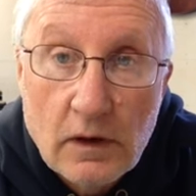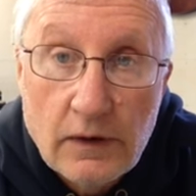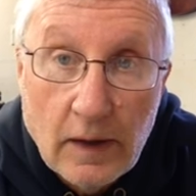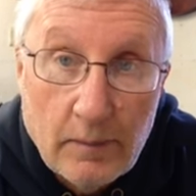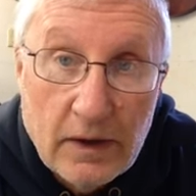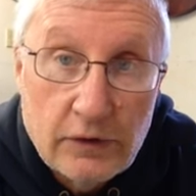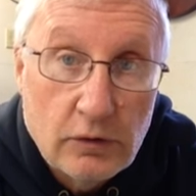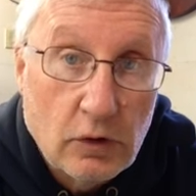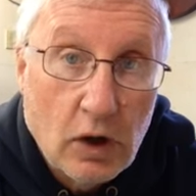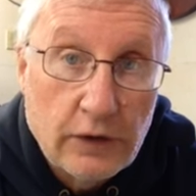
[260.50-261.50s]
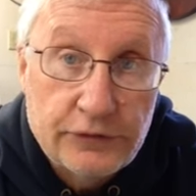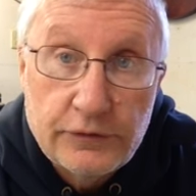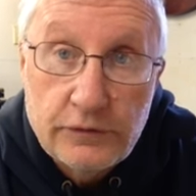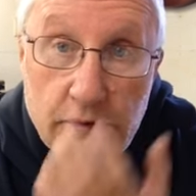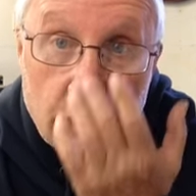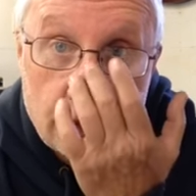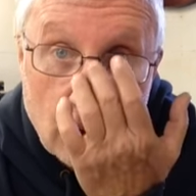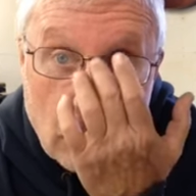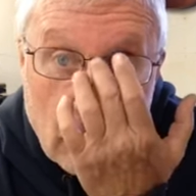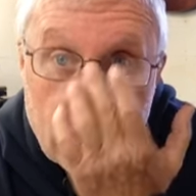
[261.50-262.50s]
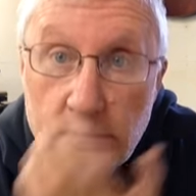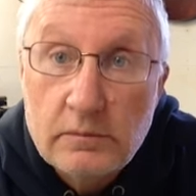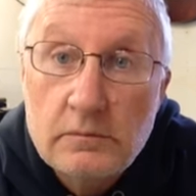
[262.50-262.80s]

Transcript: That meant you lost your job,